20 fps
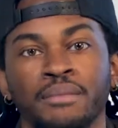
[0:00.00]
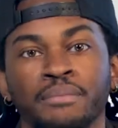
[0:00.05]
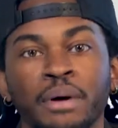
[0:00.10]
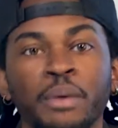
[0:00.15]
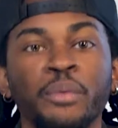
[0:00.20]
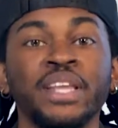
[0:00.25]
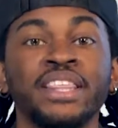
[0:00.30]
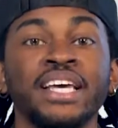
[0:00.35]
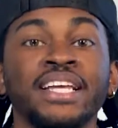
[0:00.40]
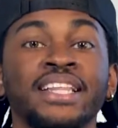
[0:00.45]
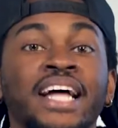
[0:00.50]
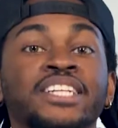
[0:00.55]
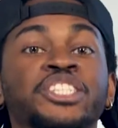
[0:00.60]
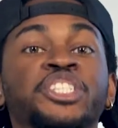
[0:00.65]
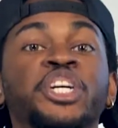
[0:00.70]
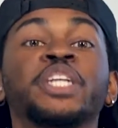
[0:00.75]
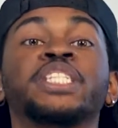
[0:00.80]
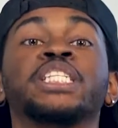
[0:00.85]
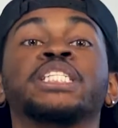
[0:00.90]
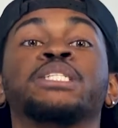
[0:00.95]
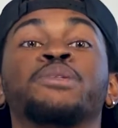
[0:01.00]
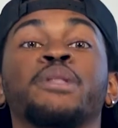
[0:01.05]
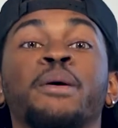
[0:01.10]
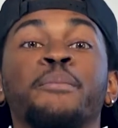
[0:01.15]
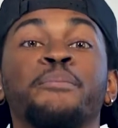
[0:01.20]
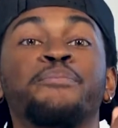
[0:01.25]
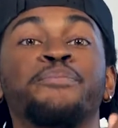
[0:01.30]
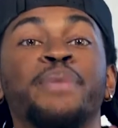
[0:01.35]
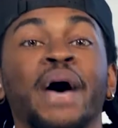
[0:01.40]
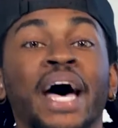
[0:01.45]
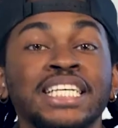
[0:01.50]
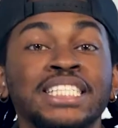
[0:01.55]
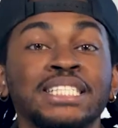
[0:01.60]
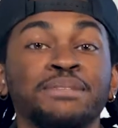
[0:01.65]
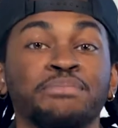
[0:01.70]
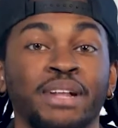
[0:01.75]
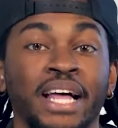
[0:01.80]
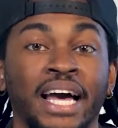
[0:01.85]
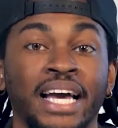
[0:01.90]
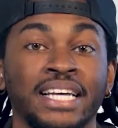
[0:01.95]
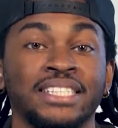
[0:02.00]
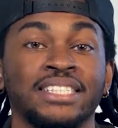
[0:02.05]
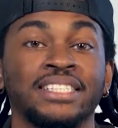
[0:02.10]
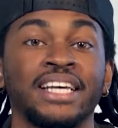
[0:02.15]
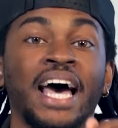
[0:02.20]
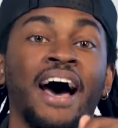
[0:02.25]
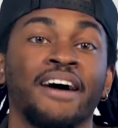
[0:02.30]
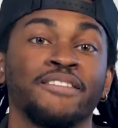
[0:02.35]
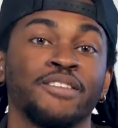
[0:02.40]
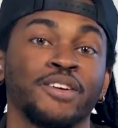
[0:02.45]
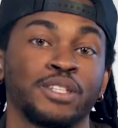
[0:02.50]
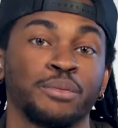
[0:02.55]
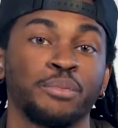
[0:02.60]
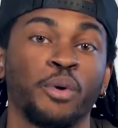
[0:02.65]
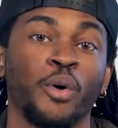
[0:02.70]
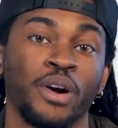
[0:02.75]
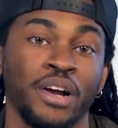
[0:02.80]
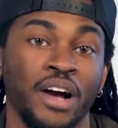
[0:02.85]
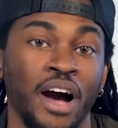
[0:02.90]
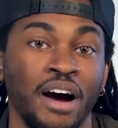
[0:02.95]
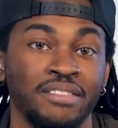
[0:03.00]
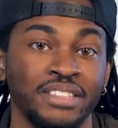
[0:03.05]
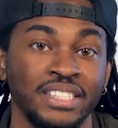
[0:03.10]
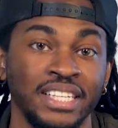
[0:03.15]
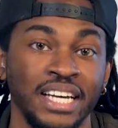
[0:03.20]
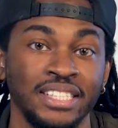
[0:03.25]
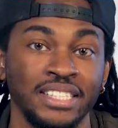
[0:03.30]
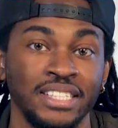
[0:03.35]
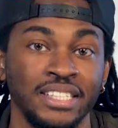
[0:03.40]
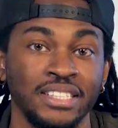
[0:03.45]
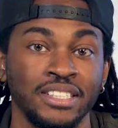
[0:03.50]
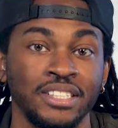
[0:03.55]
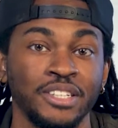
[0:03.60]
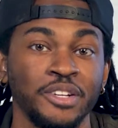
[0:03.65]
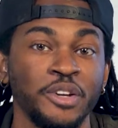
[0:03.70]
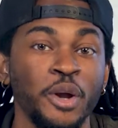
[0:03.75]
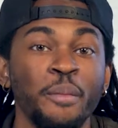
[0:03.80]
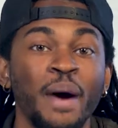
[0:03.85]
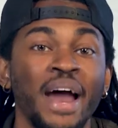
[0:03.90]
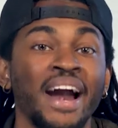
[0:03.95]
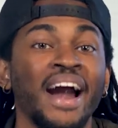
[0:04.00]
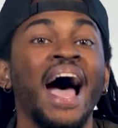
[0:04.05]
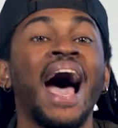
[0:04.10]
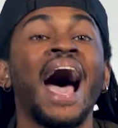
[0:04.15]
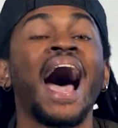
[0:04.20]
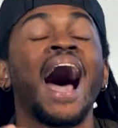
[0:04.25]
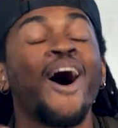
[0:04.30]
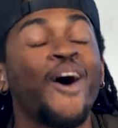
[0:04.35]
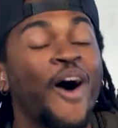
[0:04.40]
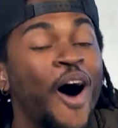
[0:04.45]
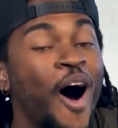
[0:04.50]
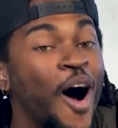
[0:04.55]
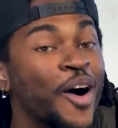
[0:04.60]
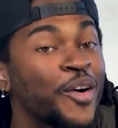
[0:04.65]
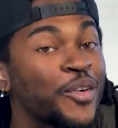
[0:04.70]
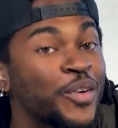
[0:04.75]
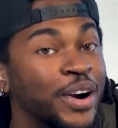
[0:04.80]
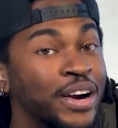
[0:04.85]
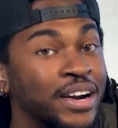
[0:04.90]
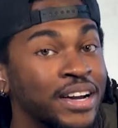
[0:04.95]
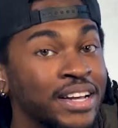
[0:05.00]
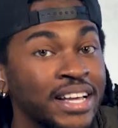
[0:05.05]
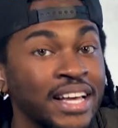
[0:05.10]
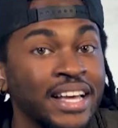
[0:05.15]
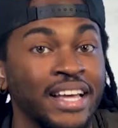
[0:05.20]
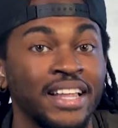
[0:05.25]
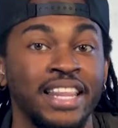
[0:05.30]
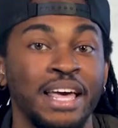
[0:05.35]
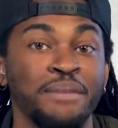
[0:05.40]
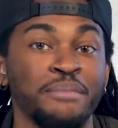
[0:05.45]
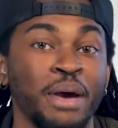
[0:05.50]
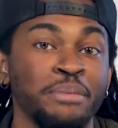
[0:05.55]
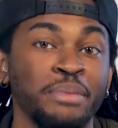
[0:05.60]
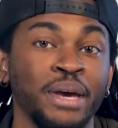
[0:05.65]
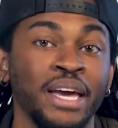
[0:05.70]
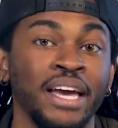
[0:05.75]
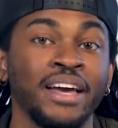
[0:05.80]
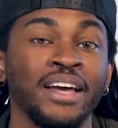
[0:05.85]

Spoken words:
But we think that church is the best place to have those important conversations, no matter how awkward they may be.